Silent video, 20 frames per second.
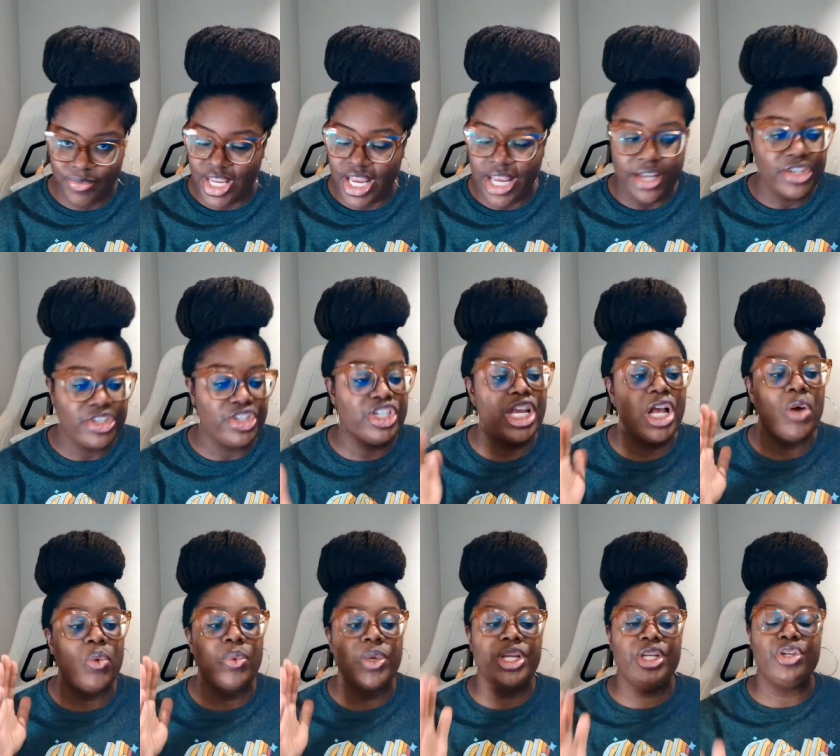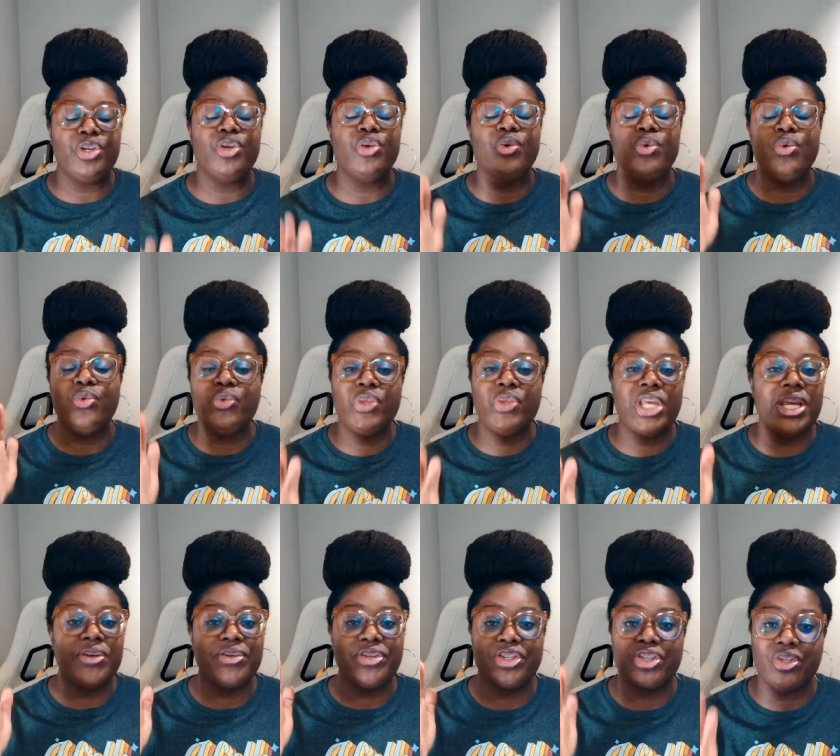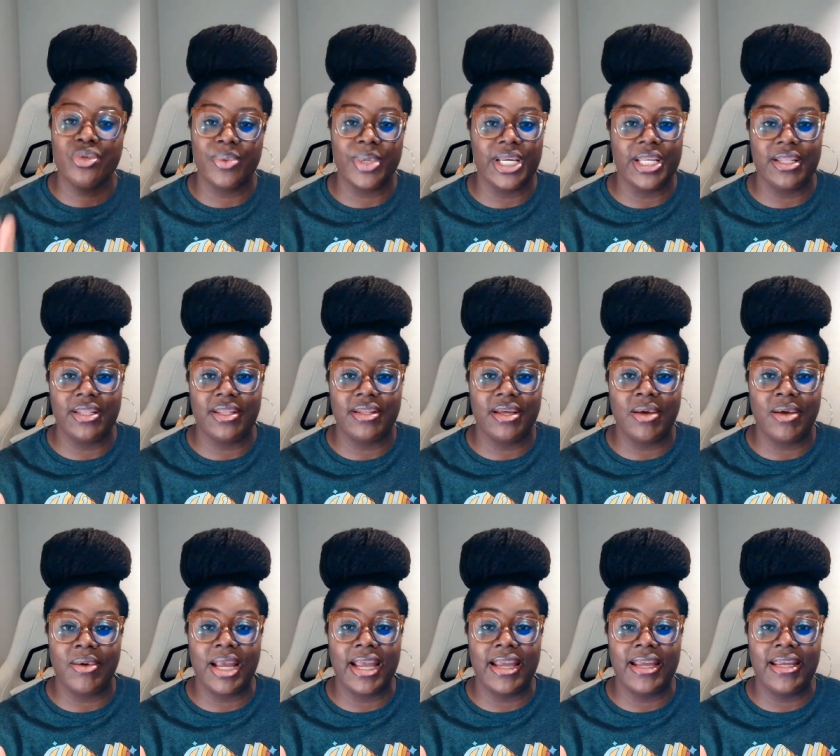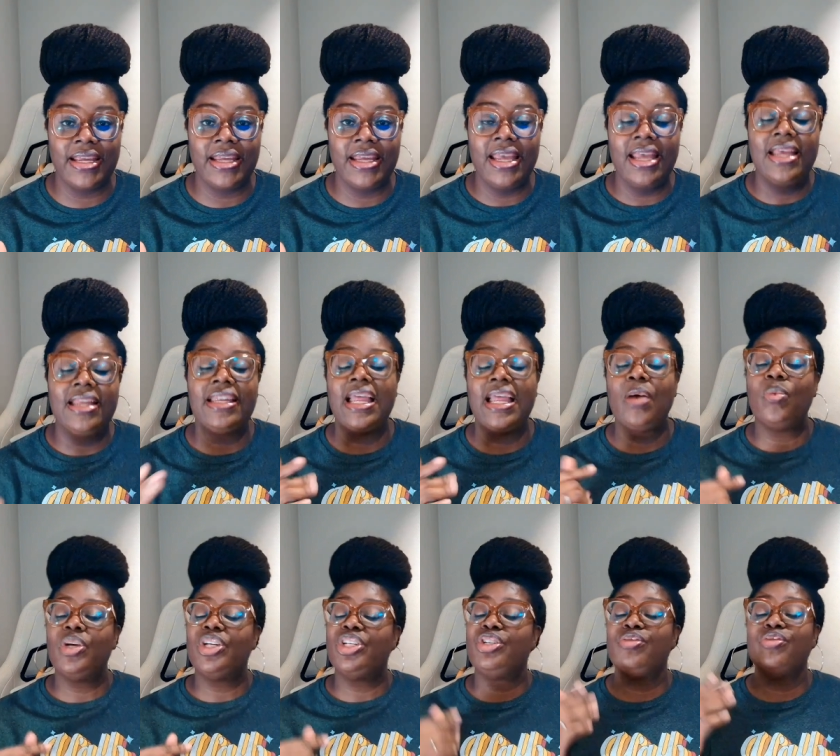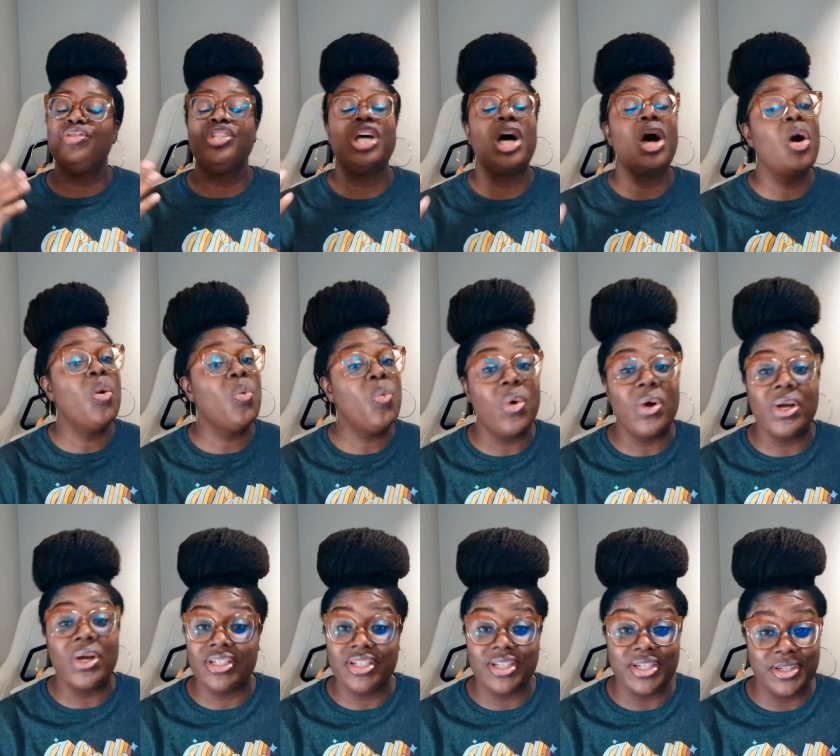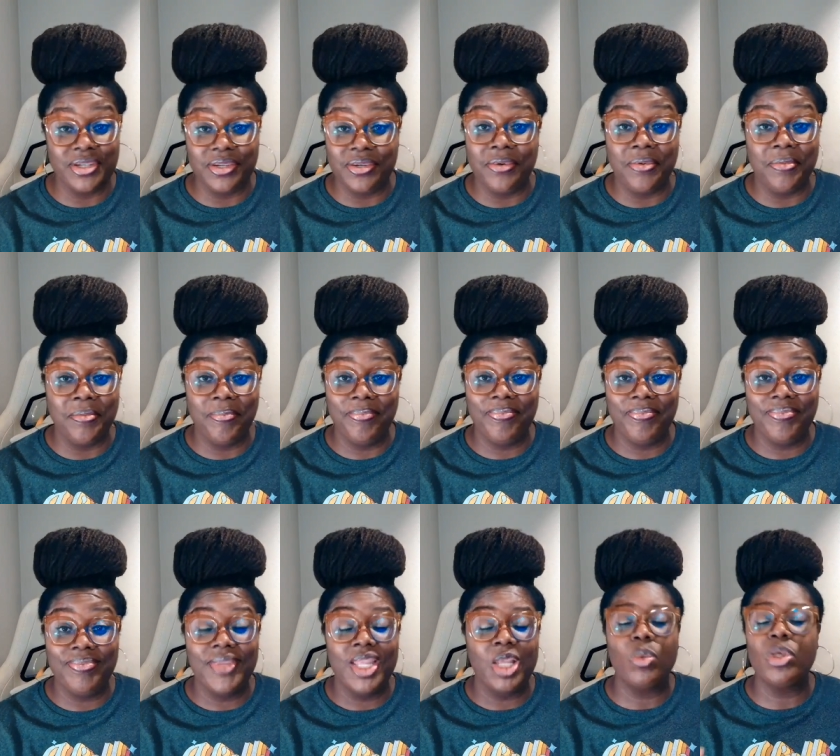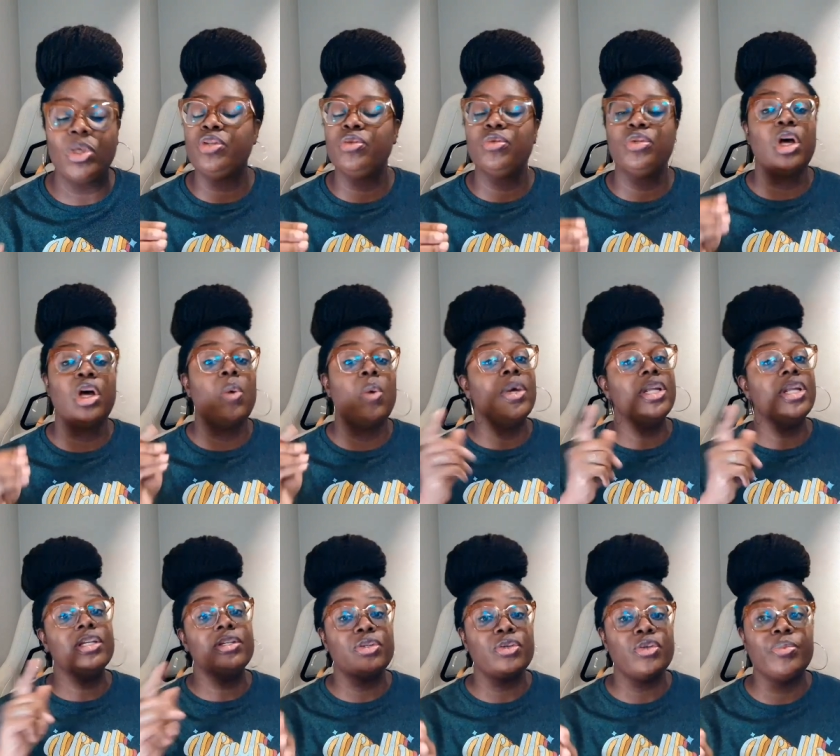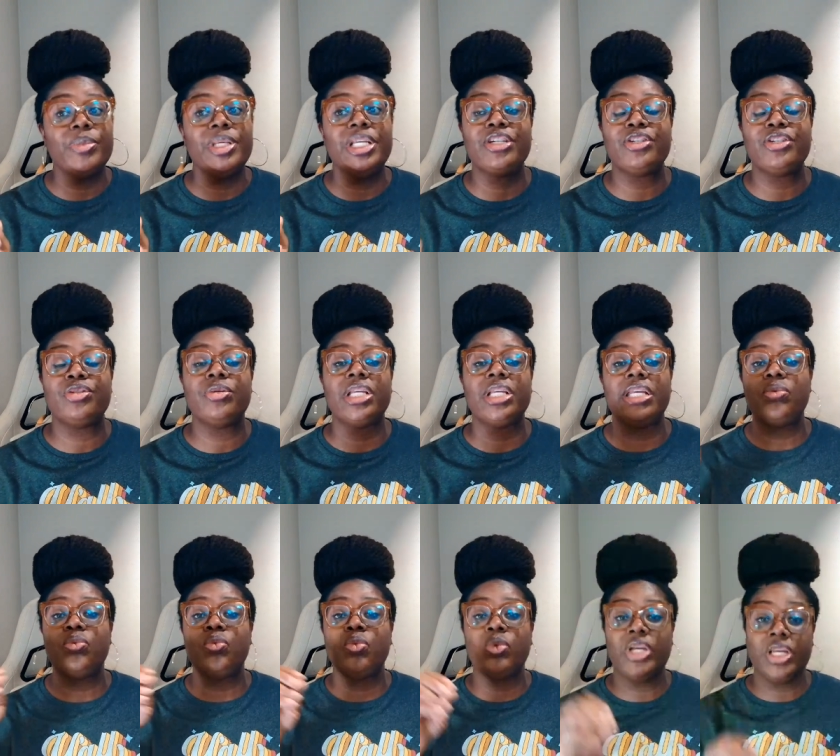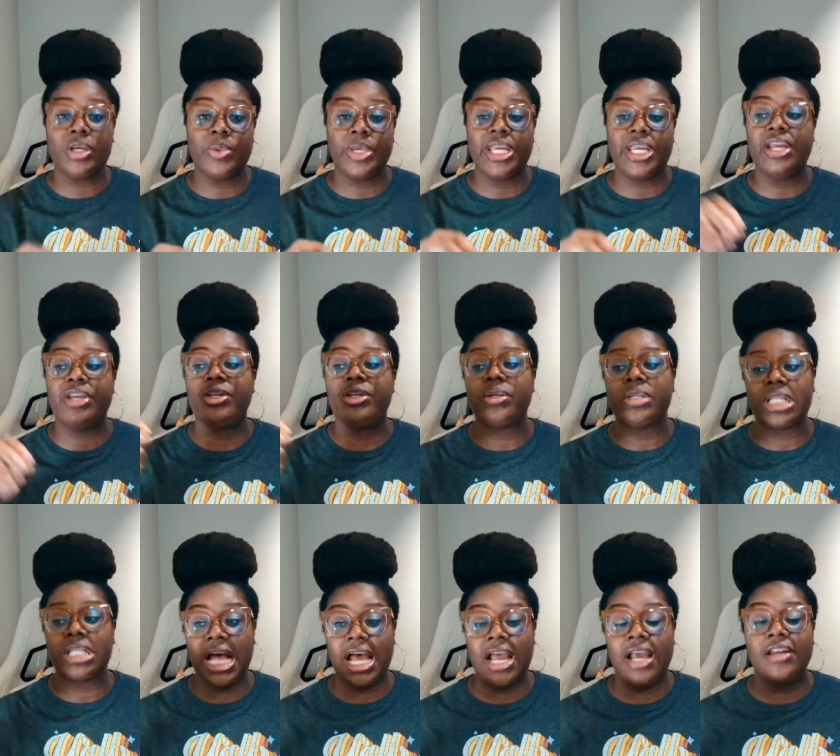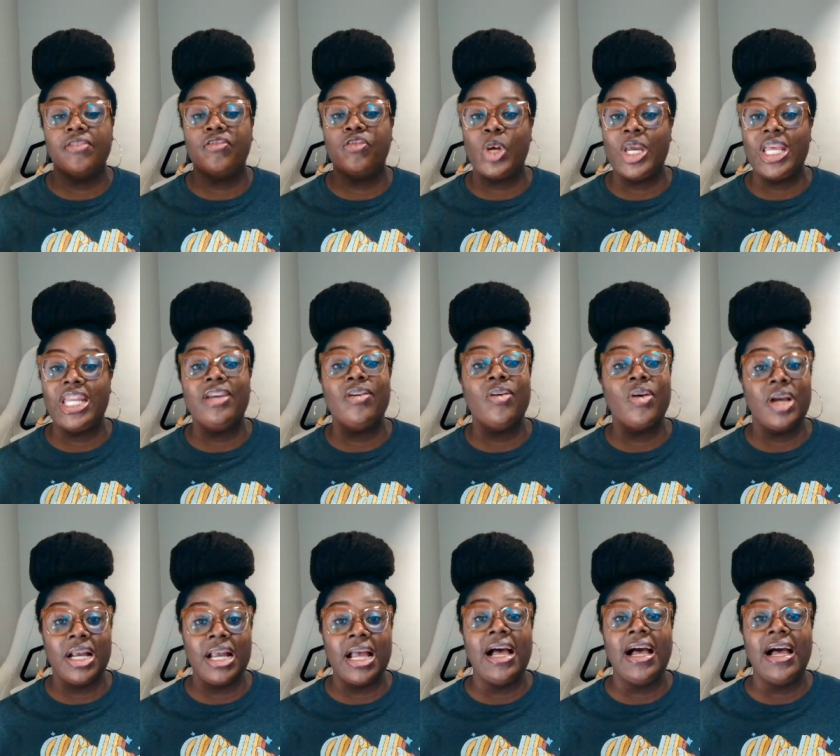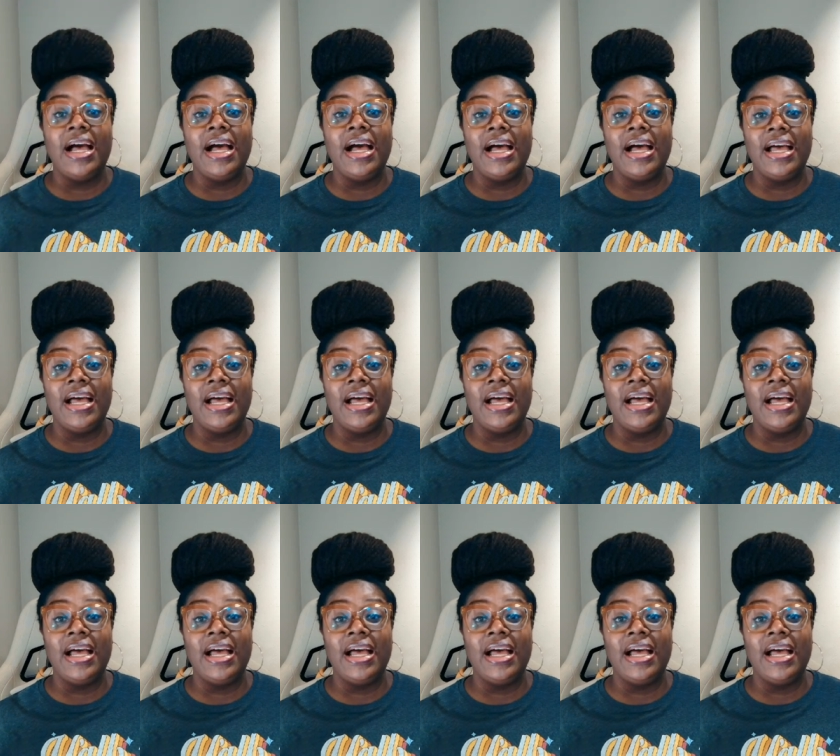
shall renew their strength. Okay, now what you don't want to do, what you don't want to do because you get weary and you're tired of waiting on God